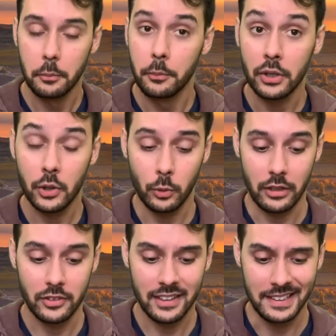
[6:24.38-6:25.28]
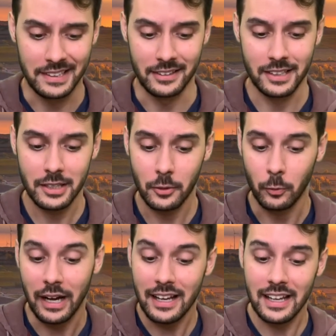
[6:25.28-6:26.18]
But whoever had done it,
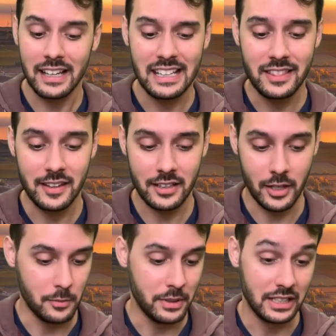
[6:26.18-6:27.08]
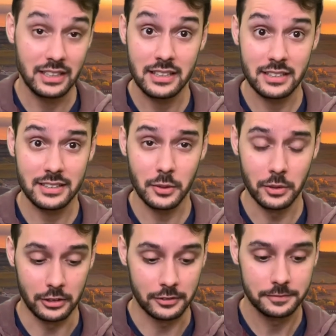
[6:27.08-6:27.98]
why had he then abandoned the
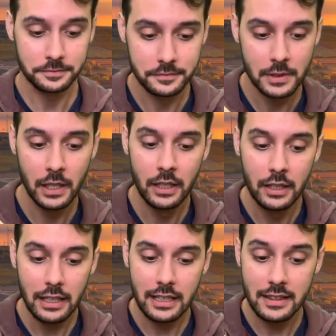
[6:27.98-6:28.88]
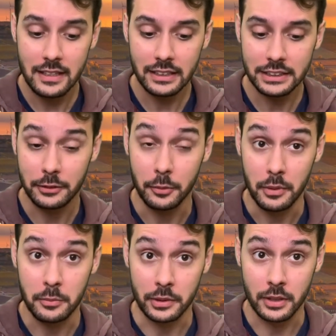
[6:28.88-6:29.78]
store? And then she
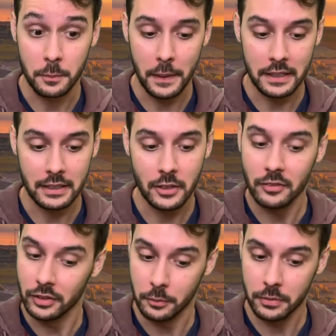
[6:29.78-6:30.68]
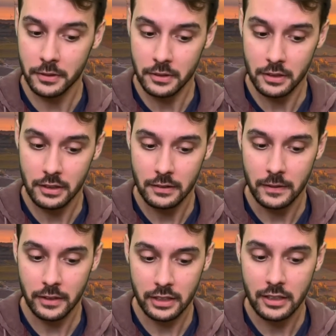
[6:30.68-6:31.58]
remembered, back in November,
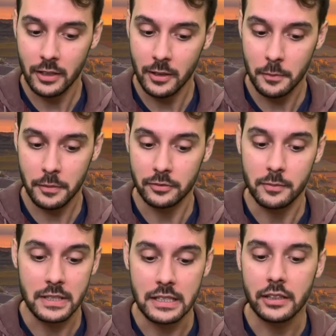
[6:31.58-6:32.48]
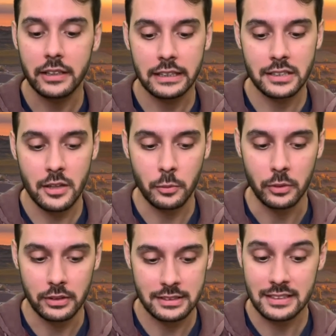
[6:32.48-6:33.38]
there had come from the near edge of the
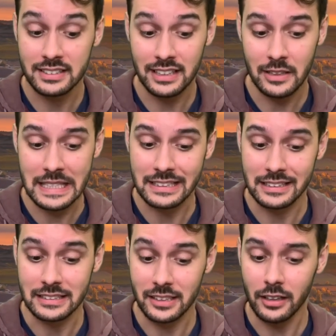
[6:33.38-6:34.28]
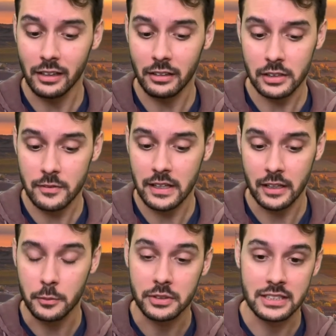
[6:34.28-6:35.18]
woods the sound that sends all of the
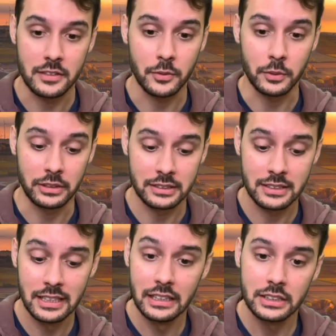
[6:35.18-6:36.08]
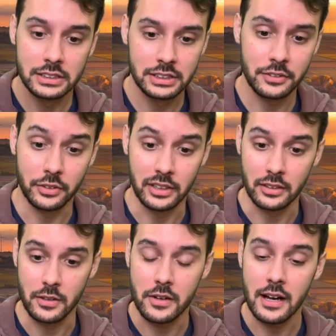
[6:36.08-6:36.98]
animals in the forest shivering
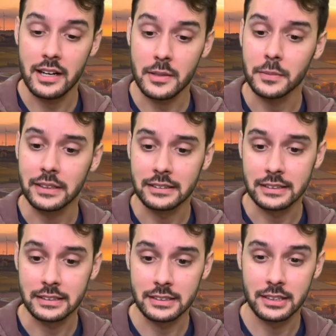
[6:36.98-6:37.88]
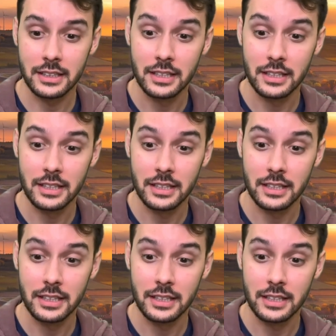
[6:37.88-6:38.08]
to their hiding places.